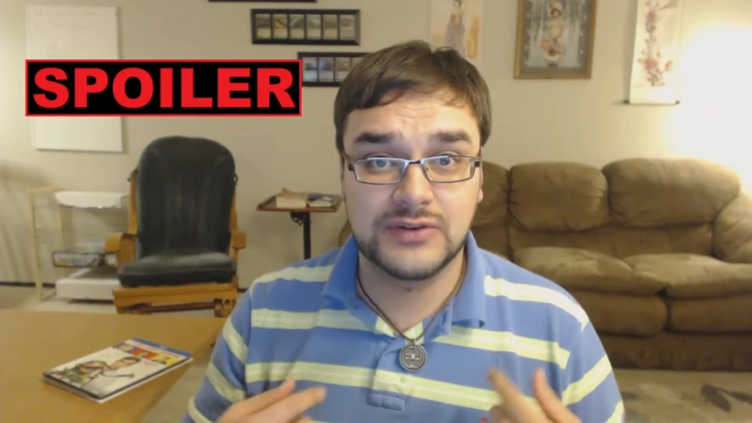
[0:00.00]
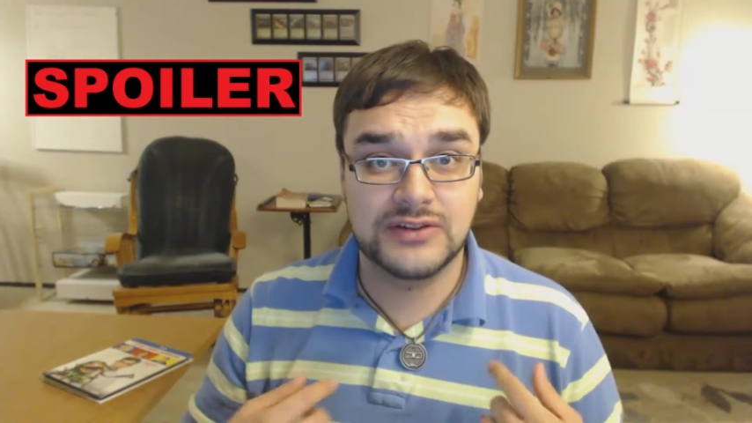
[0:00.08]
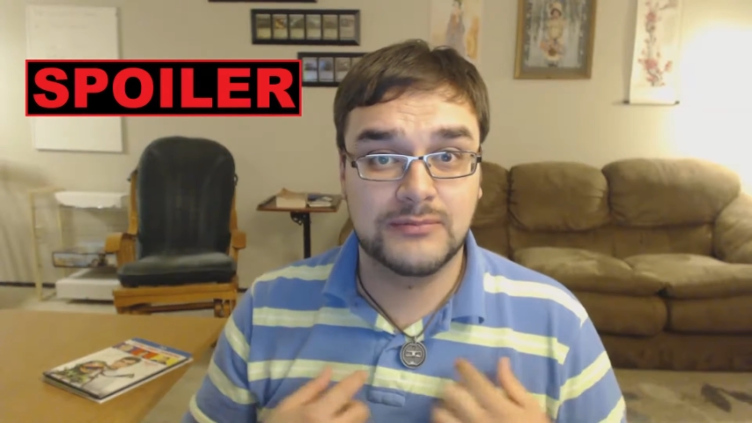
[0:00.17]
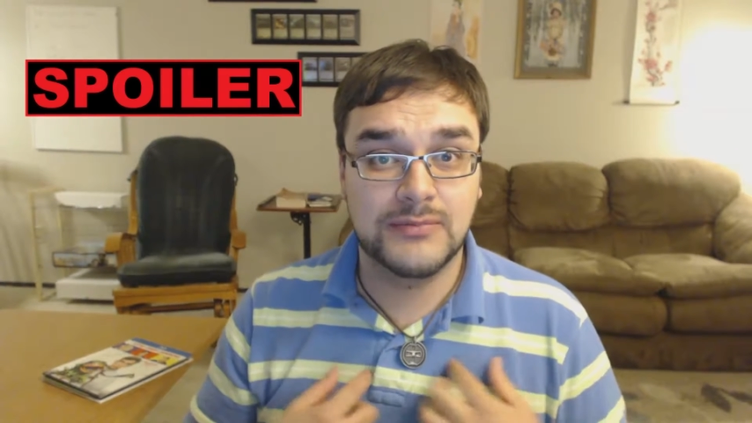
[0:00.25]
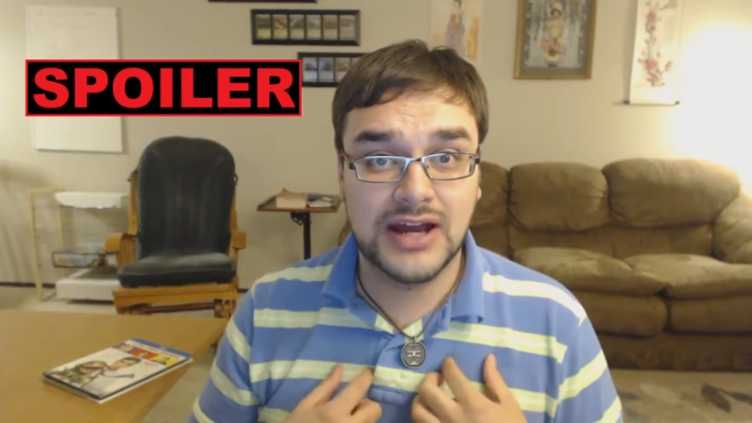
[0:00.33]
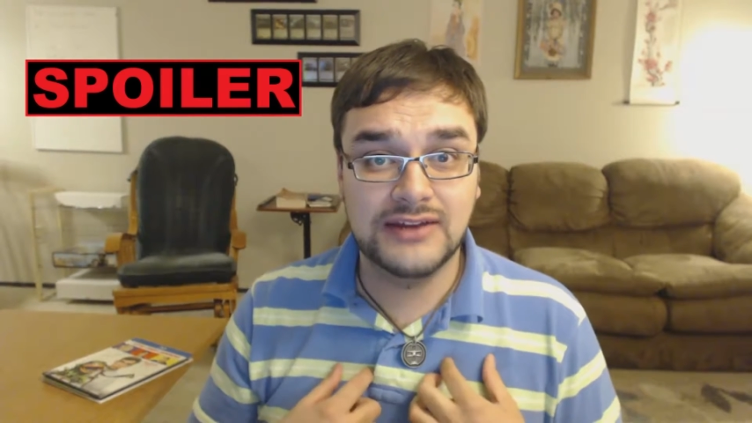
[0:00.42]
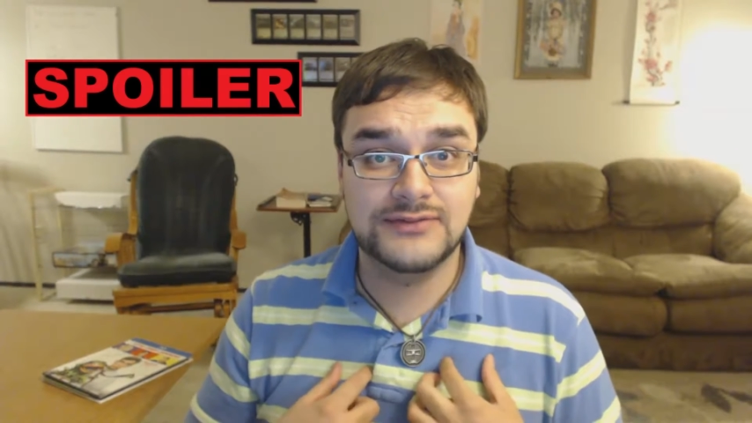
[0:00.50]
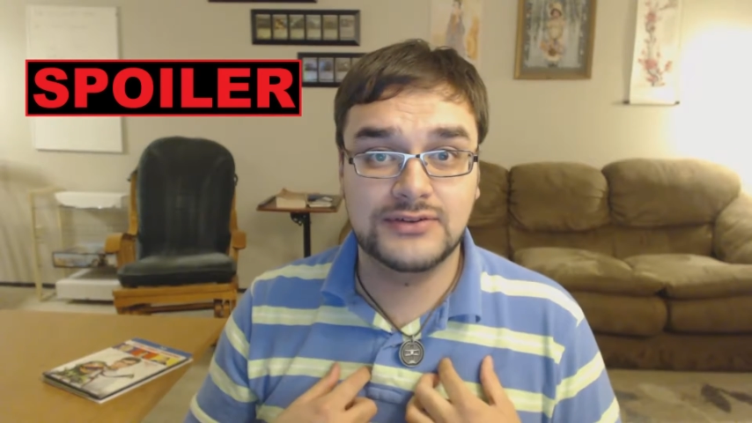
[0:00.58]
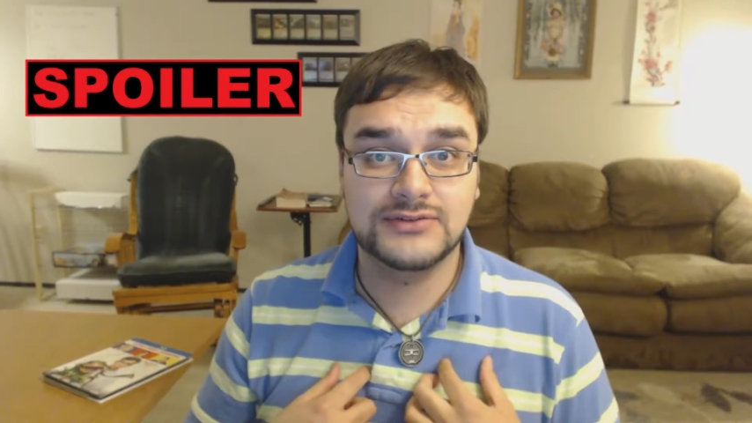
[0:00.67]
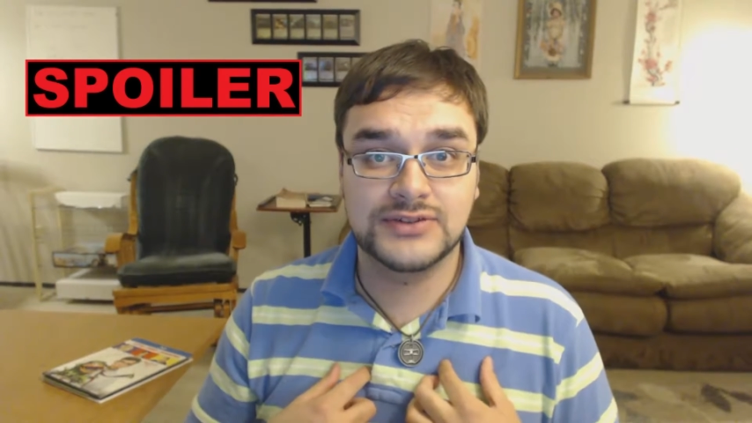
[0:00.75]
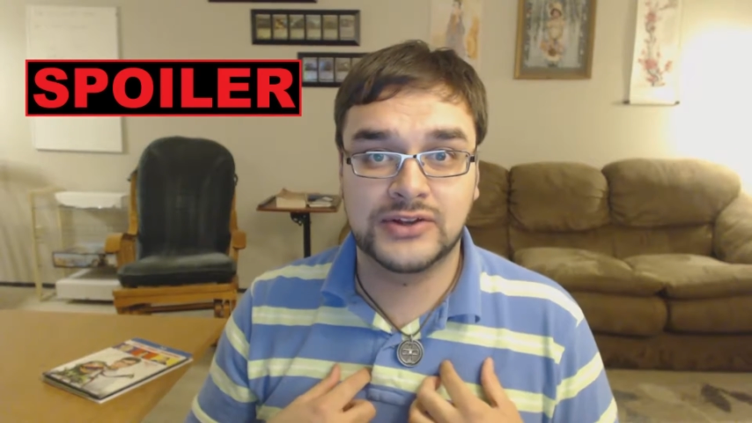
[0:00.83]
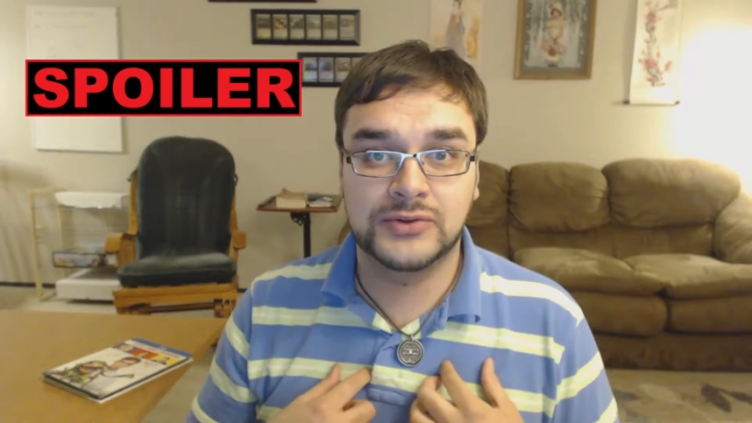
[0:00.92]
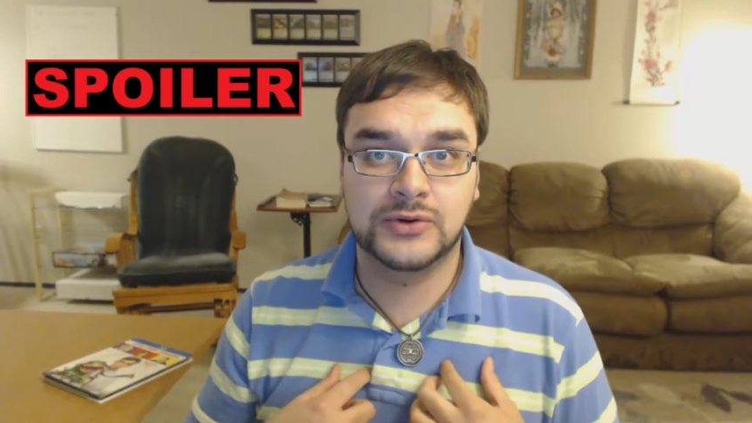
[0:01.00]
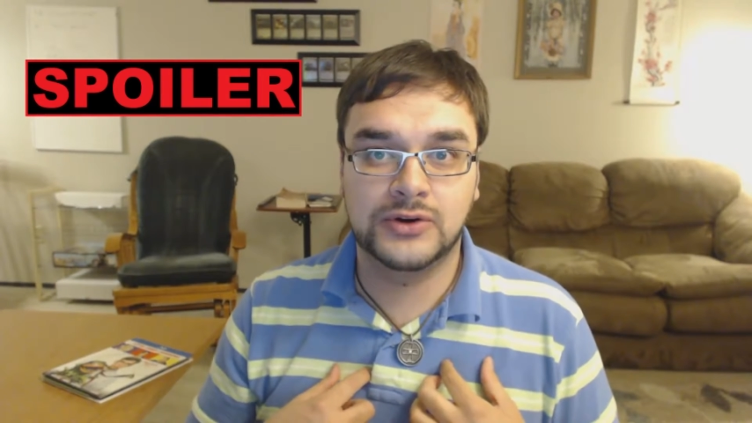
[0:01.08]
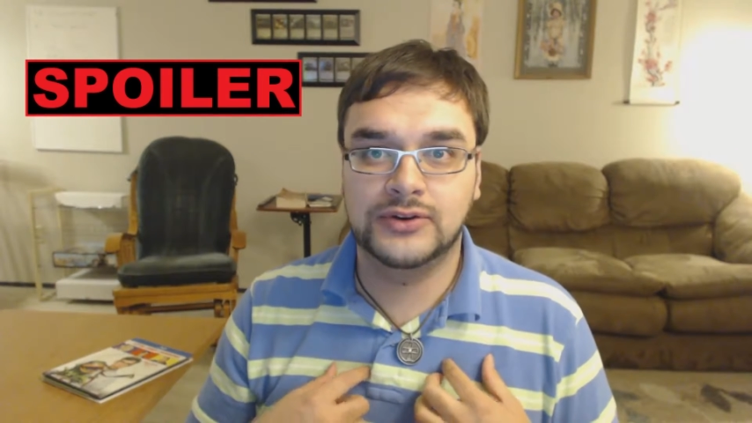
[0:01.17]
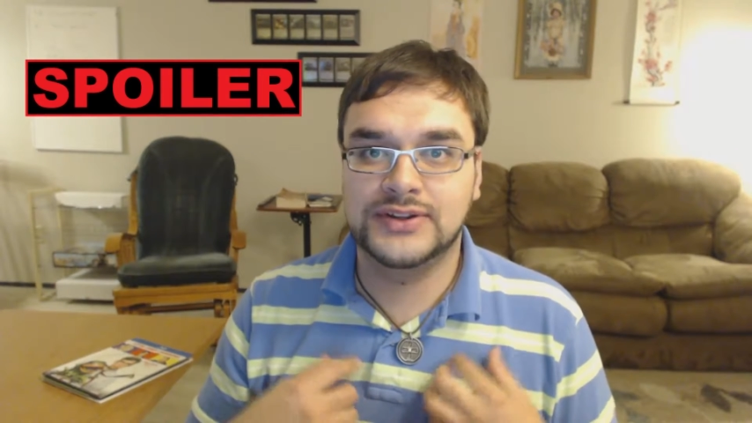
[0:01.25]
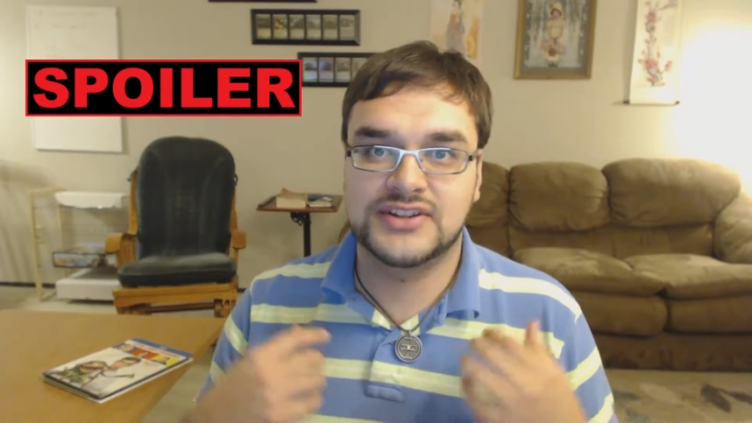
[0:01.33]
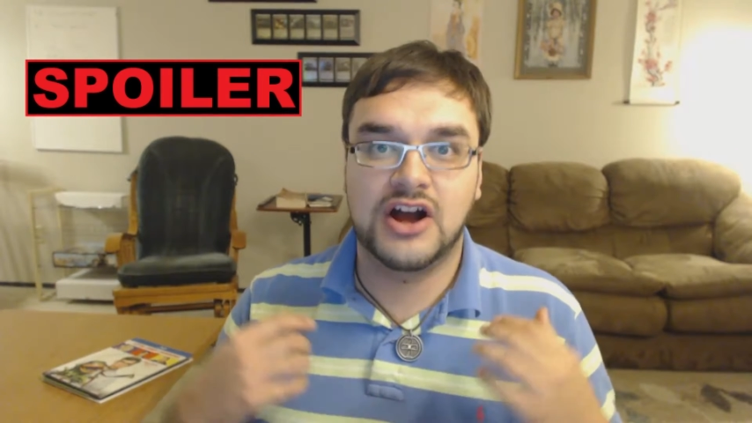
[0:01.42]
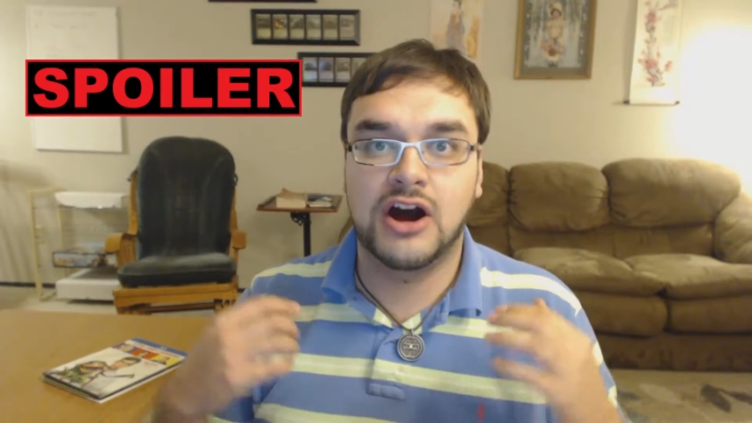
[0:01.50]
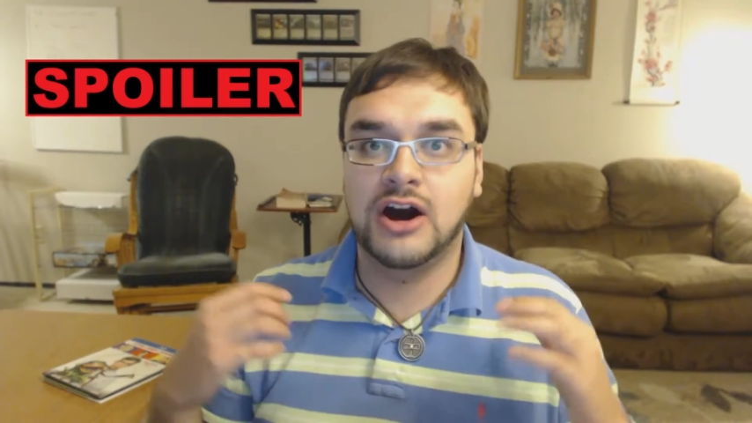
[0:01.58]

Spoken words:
with my views on the world is